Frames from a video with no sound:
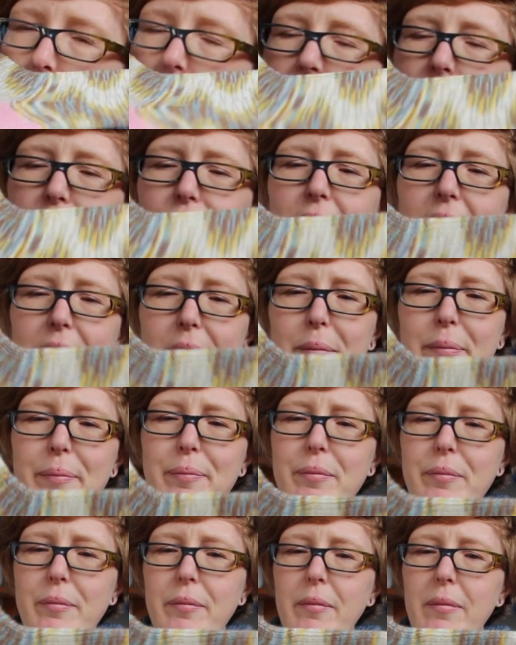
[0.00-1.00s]
lovely.
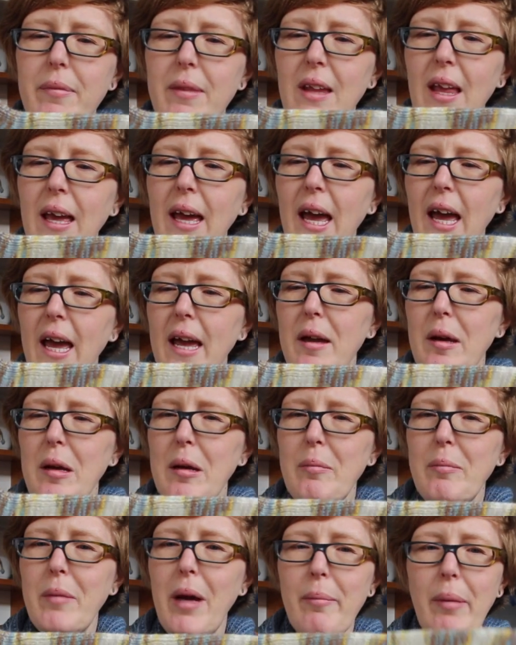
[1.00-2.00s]

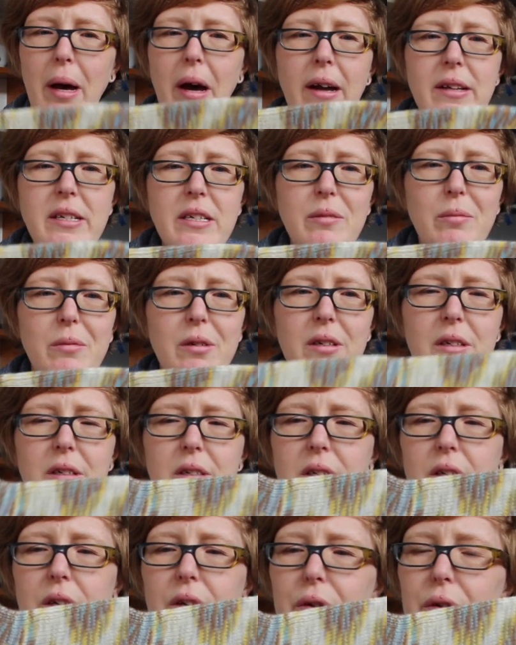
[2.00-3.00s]
But I just
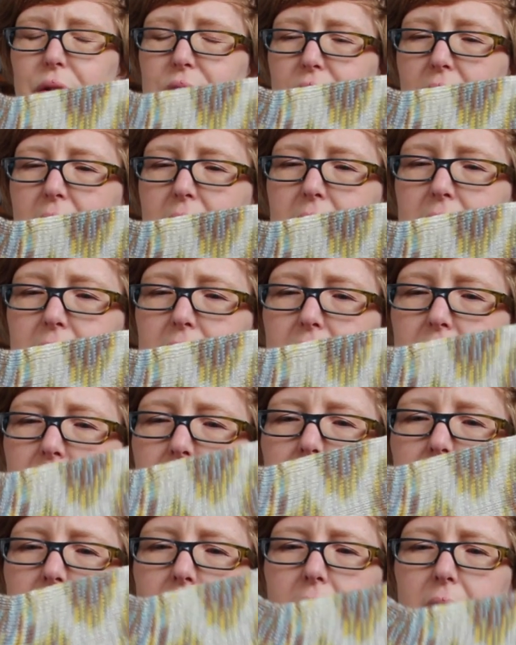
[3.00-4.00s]
wanted to say
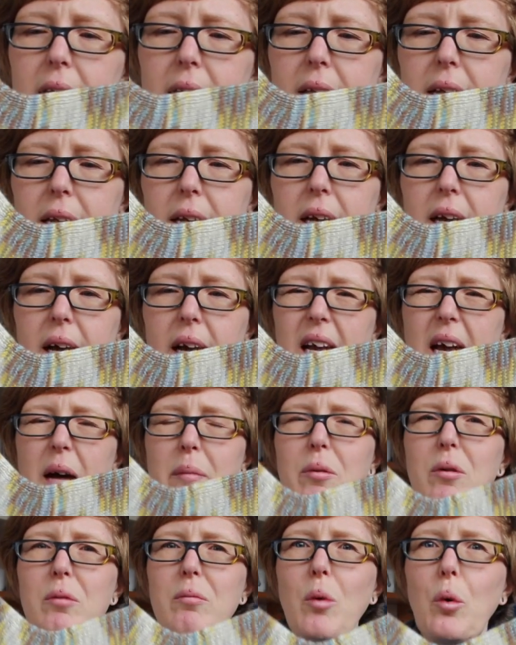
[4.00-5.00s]
a
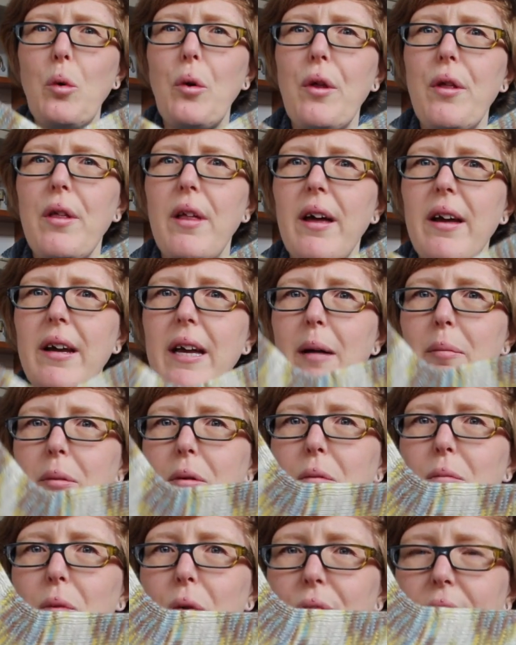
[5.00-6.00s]
couple more
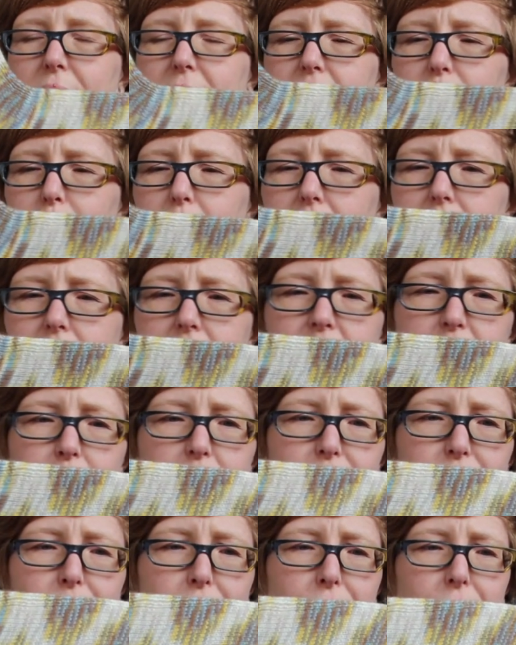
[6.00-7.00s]
things about these
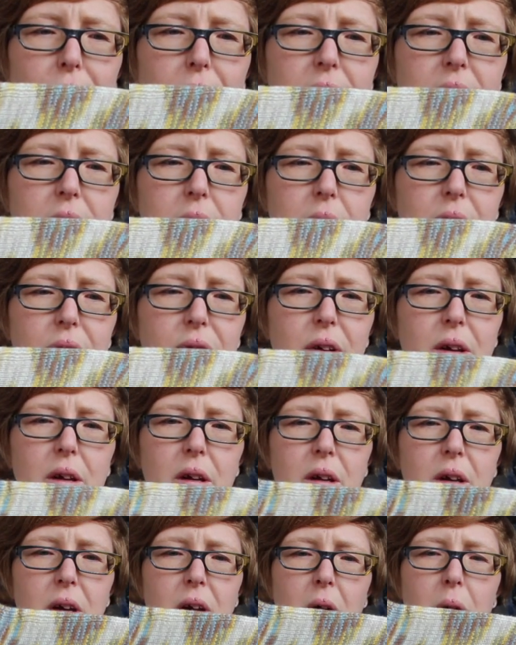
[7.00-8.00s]
before I sort of
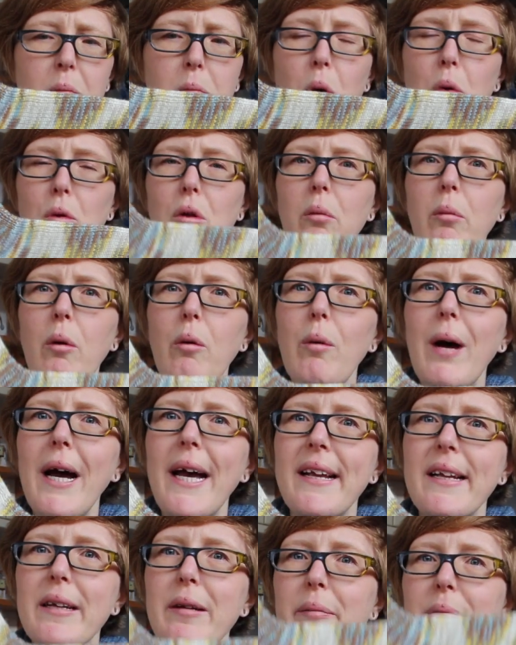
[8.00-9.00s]
put them
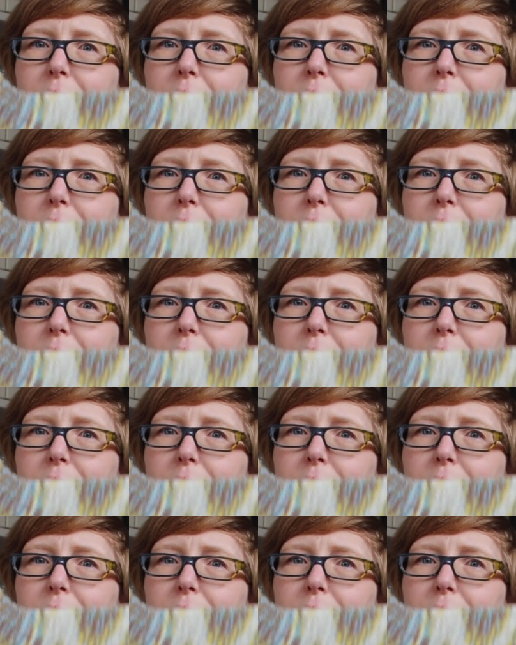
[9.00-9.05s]
away.